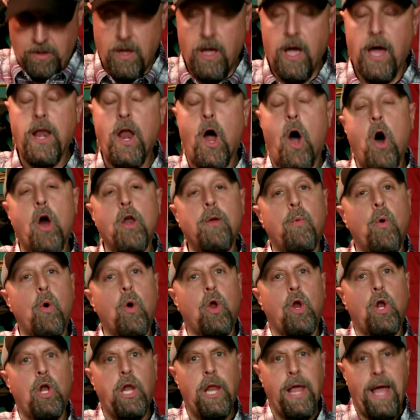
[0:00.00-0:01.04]
An audible
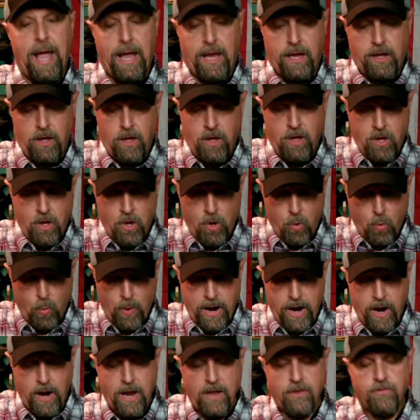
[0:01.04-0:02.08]
click
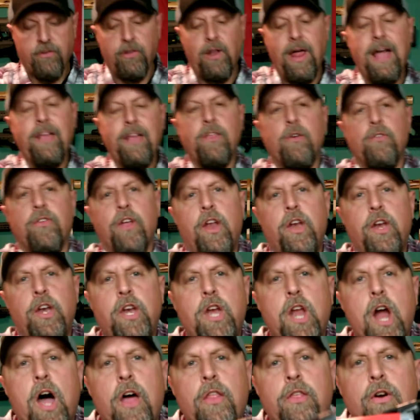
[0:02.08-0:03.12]
where it's like there's
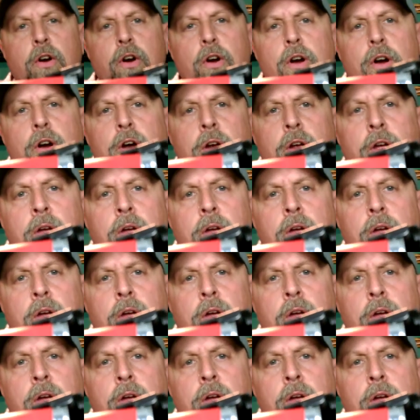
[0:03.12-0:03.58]
another